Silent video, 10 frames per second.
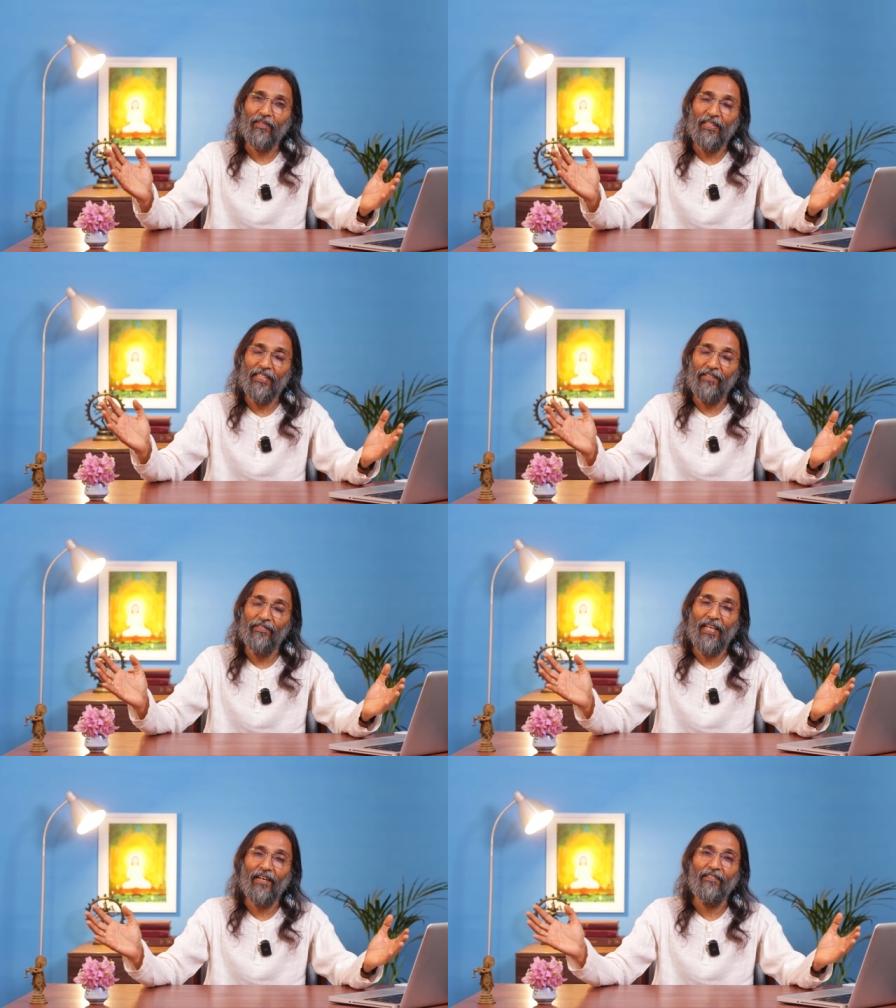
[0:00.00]

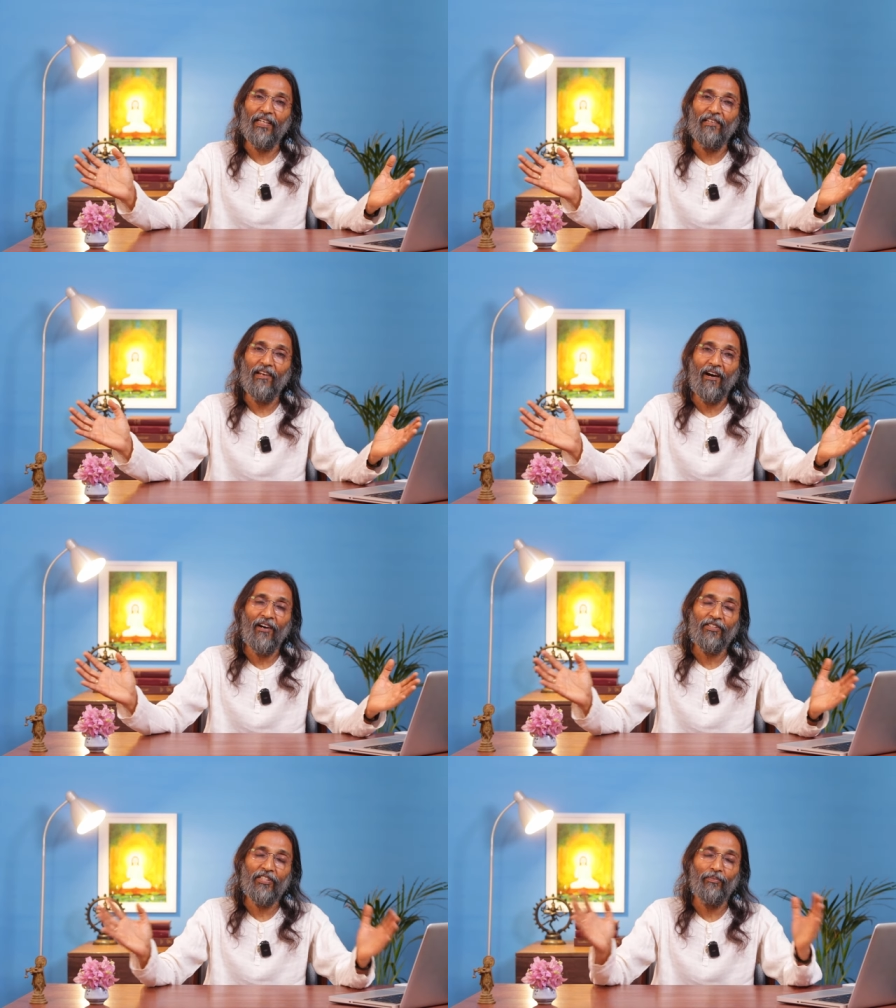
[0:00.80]
we have a
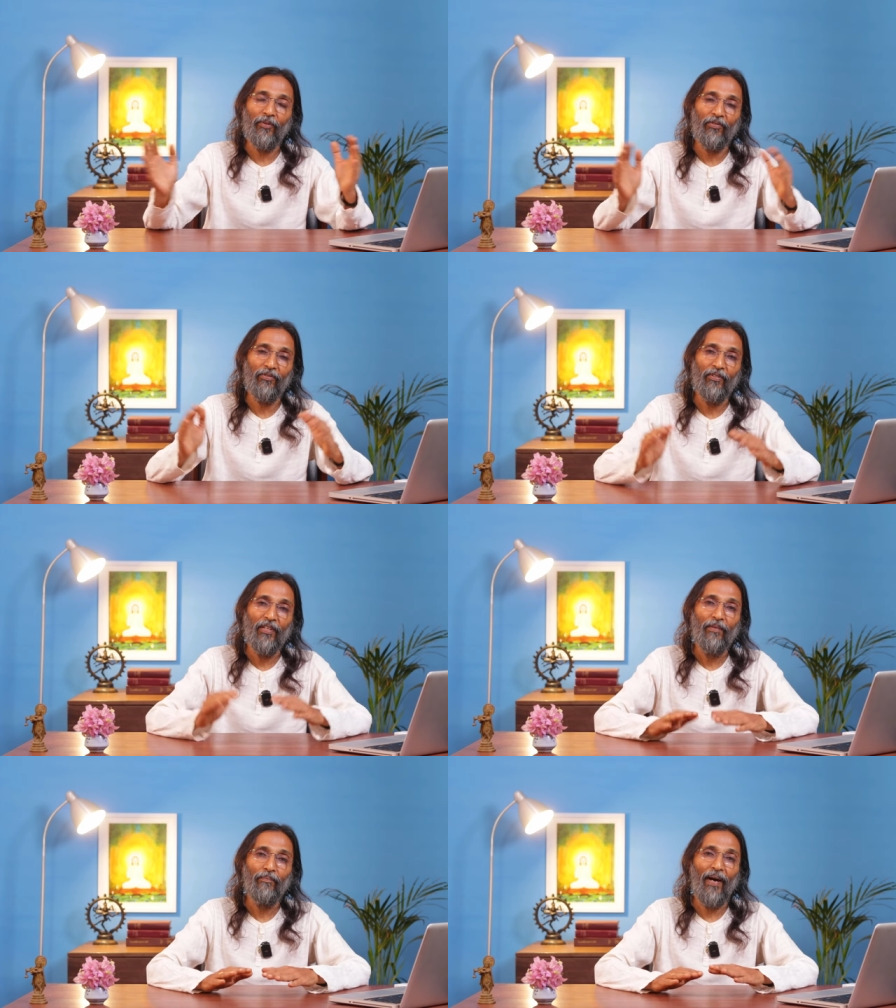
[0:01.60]
large number of
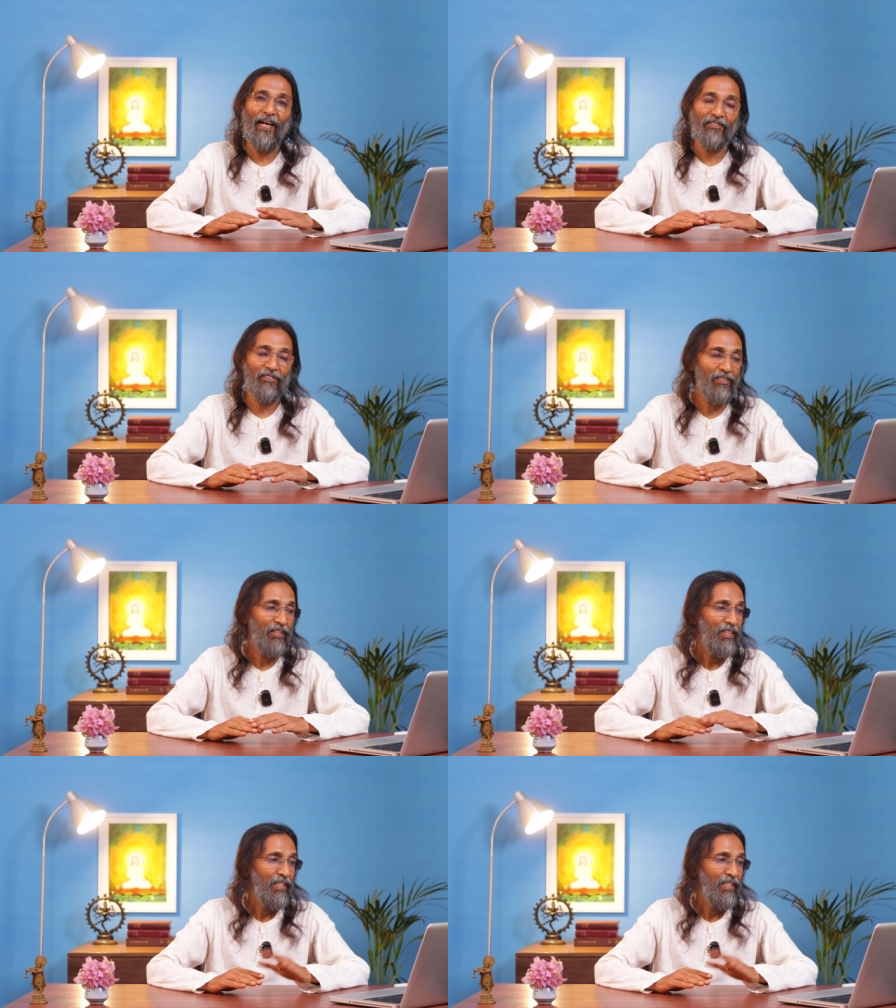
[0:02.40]
paths.